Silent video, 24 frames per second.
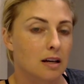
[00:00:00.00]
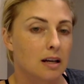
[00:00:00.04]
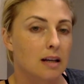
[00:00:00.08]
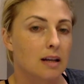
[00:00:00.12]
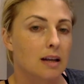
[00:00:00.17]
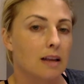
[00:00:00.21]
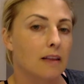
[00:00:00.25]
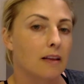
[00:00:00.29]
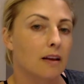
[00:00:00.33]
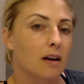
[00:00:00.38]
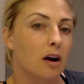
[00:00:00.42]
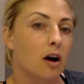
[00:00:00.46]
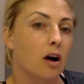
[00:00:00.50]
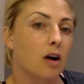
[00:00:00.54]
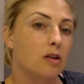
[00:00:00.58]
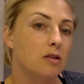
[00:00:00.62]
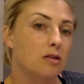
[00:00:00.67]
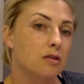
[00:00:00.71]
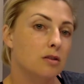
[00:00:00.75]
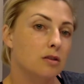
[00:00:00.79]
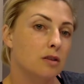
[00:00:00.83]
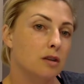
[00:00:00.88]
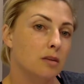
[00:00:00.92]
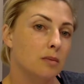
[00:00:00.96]
Now that
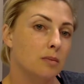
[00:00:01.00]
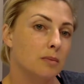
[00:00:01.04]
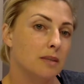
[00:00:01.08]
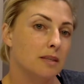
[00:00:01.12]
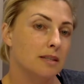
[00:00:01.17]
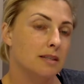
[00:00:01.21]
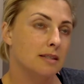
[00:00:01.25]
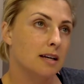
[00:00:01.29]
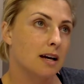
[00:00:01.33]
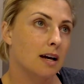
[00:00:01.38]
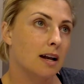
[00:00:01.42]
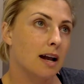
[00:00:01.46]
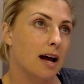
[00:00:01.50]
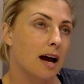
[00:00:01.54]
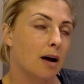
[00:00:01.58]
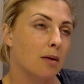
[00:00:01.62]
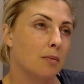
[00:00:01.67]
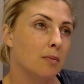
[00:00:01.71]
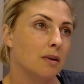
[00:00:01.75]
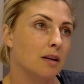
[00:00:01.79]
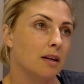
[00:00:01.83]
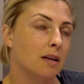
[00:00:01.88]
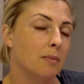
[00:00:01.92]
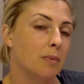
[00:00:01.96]
also could be said, how
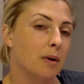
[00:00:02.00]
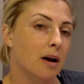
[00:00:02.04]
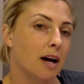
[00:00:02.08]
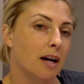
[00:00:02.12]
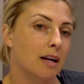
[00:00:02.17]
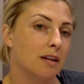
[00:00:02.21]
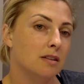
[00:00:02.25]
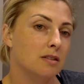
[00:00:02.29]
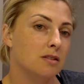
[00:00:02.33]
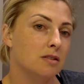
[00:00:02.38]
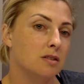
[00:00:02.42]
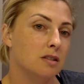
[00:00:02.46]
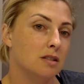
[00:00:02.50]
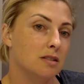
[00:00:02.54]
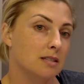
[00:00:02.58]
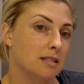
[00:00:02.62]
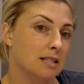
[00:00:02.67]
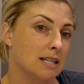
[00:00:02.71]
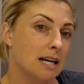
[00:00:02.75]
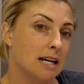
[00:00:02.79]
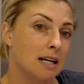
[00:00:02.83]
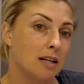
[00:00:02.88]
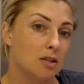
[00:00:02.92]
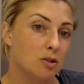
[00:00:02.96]
many pints does it
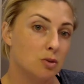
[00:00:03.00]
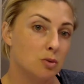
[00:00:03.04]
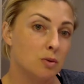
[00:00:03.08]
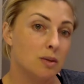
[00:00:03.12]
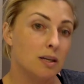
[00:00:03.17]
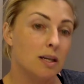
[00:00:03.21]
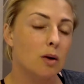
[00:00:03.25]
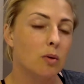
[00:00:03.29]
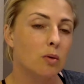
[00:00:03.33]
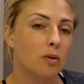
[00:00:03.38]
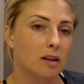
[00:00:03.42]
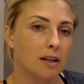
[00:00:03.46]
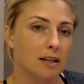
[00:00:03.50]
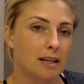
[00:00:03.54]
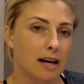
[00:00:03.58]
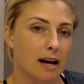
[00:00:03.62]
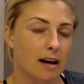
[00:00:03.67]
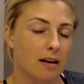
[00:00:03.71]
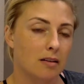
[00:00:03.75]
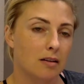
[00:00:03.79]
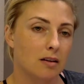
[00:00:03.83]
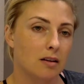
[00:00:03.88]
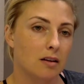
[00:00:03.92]
take to equal a gallon?